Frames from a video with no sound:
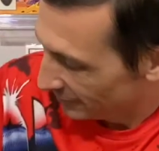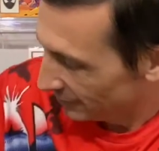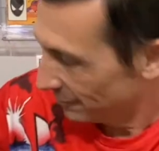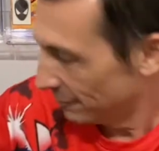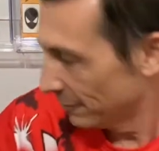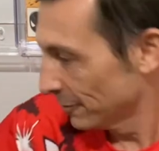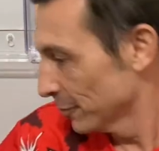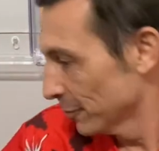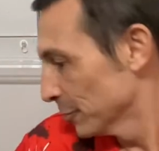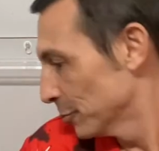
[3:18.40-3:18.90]

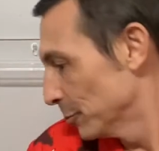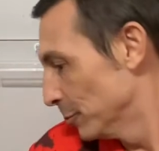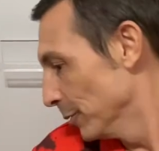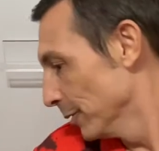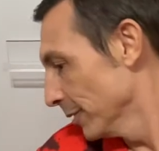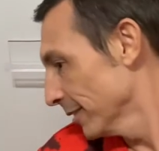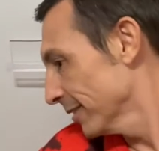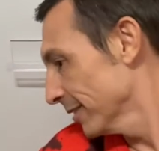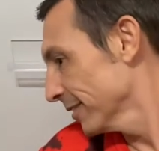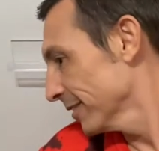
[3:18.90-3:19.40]
first
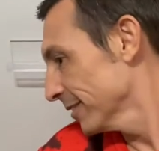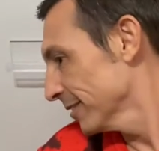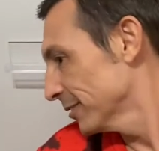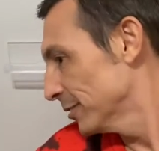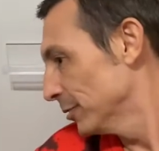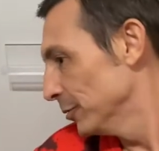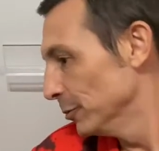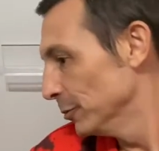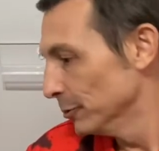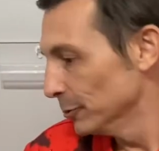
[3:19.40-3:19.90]
book
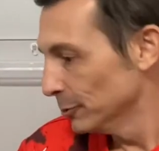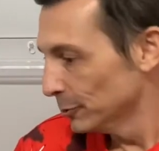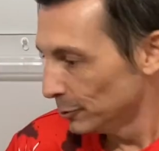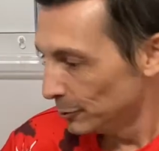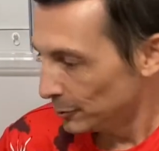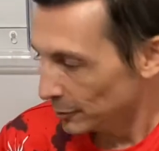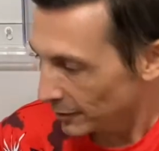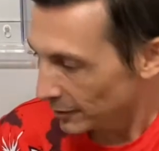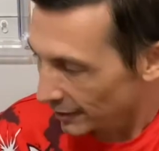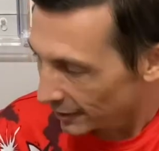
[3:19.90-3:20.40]

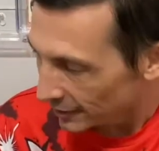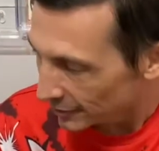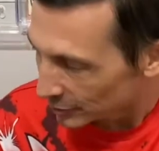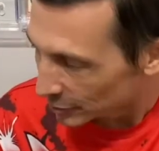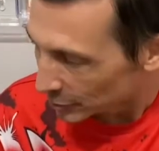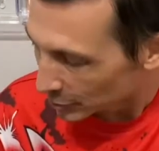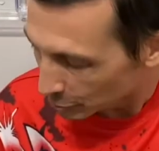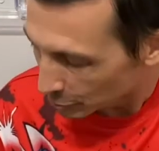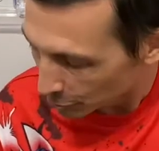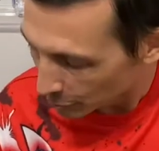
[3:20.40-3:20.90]
to kind of
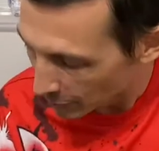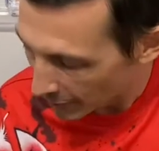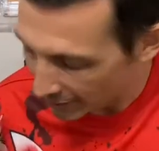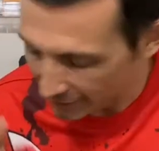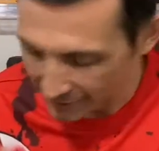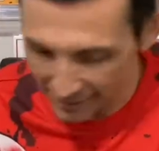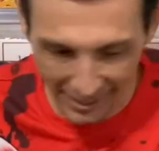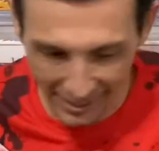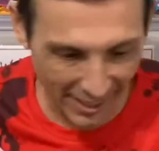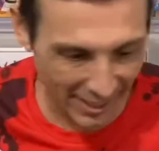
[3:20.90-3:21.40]
just
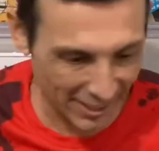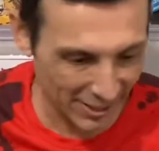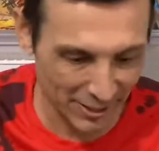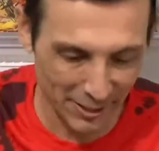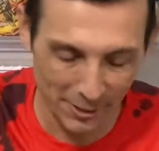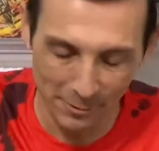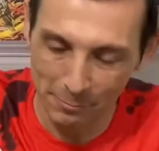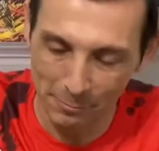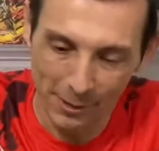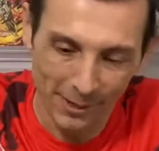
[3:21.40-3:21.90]
round out
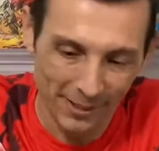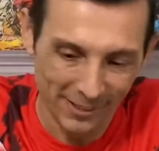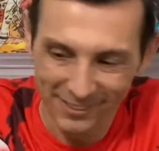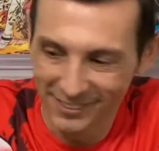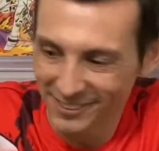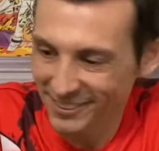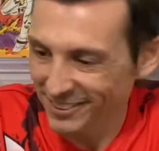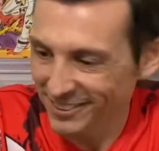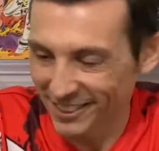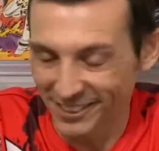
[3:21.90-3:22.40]
the
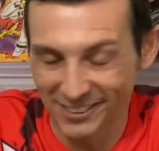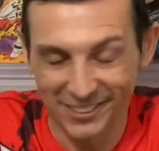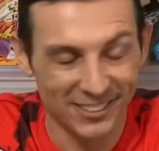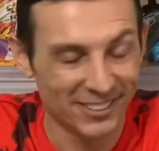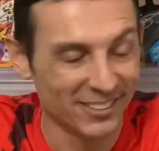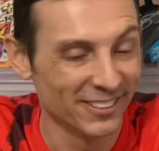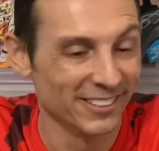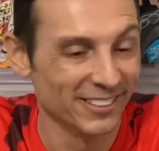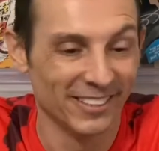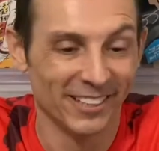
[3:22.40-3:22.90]
punch. I just
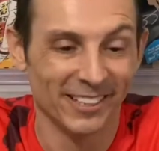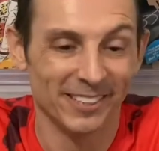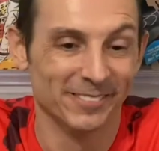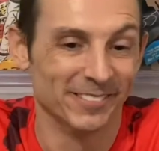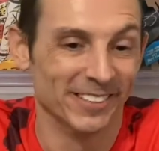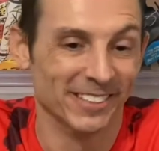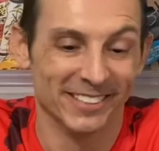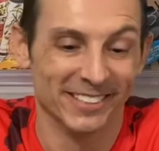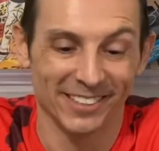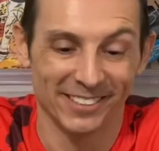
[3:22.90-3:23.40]
couldn't help
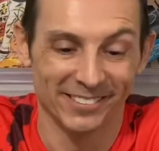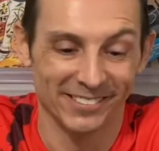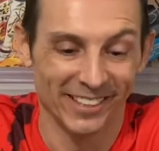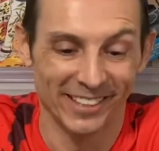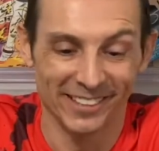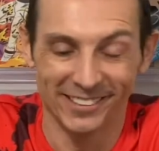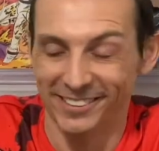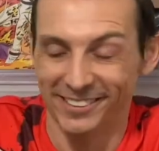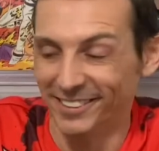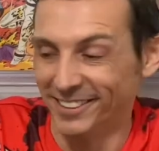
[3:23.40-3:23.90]
myself. I
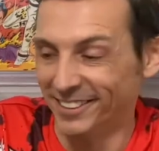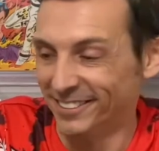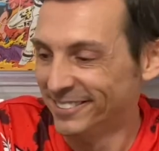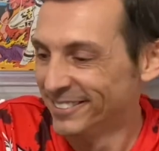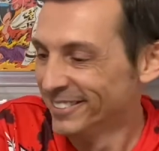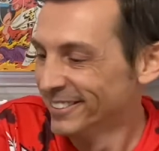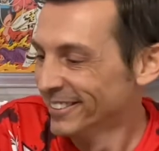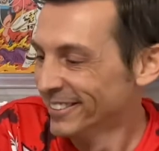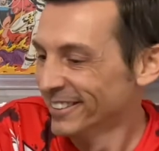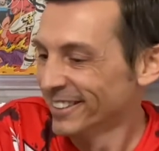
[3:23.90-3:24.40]
don't know.
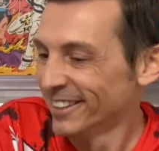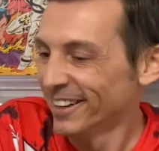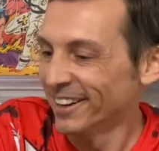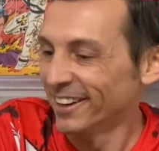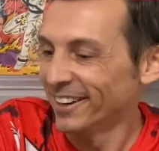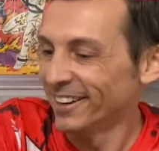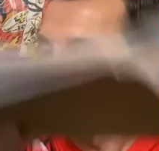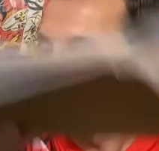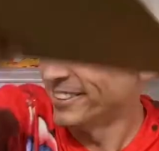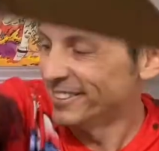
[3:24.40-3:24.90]

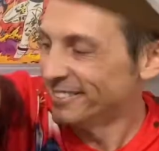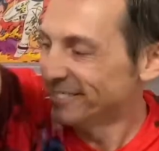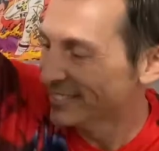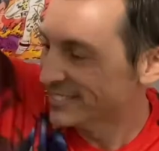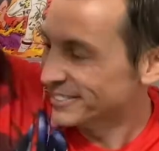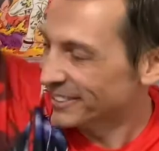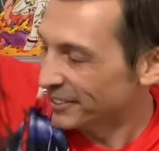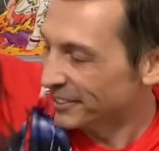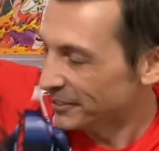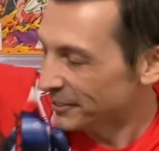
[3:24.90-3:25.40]
All right.
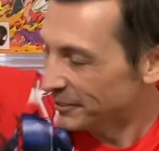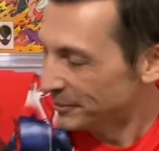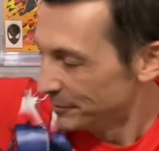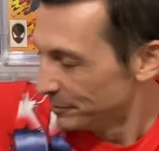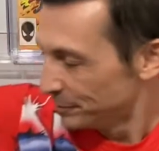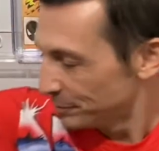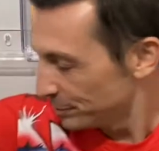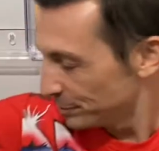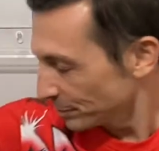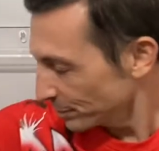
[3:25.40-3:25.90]
So
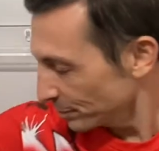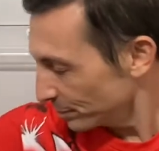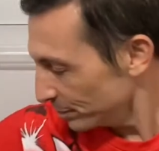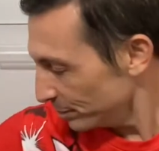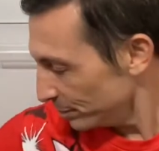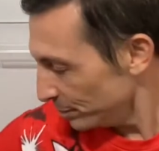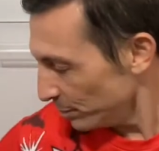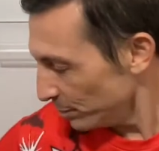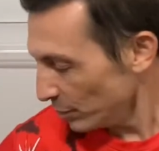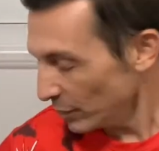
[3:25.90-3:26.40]

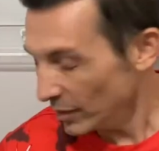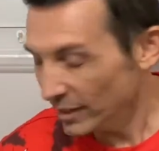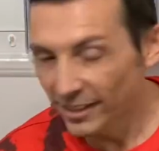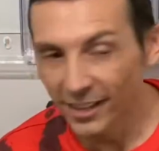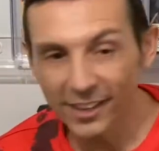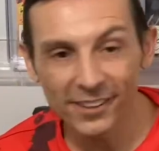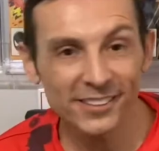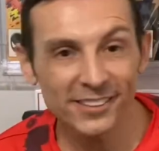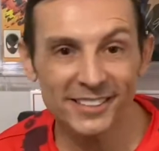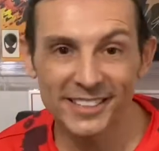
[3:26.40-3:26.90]

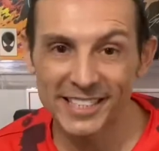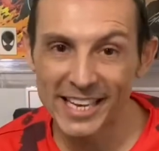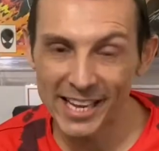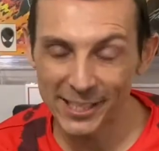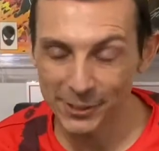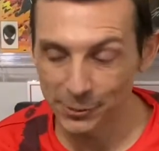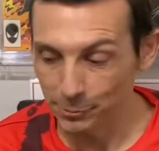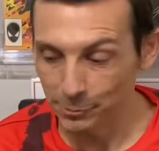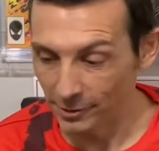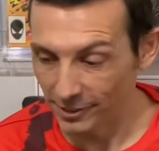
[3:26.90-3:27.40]
now this
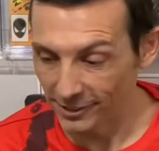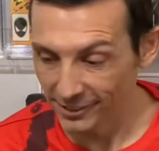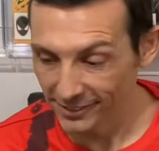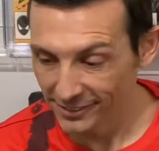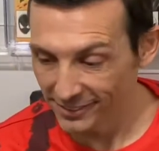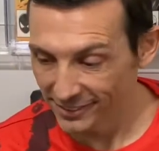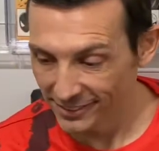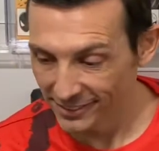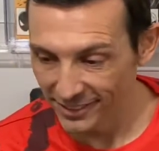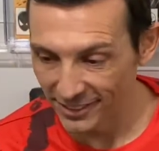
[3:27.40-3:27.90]
next one
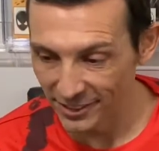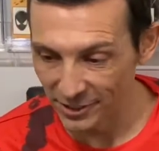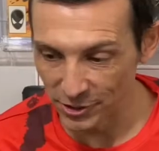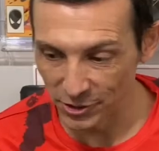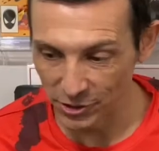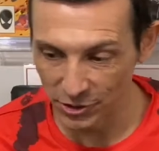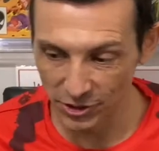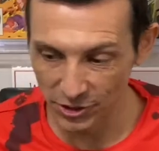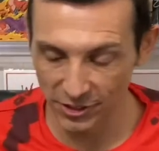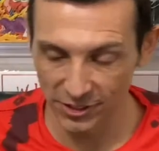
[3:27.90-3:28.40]
is
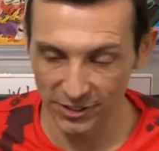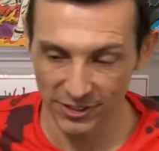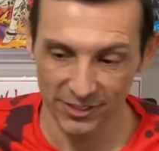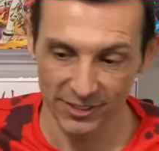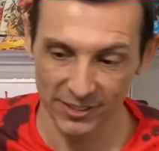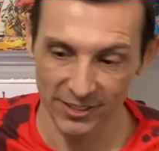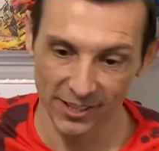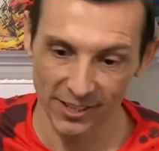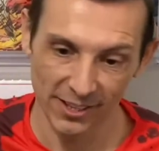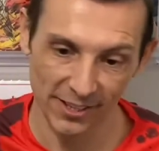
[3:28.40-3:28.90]
just,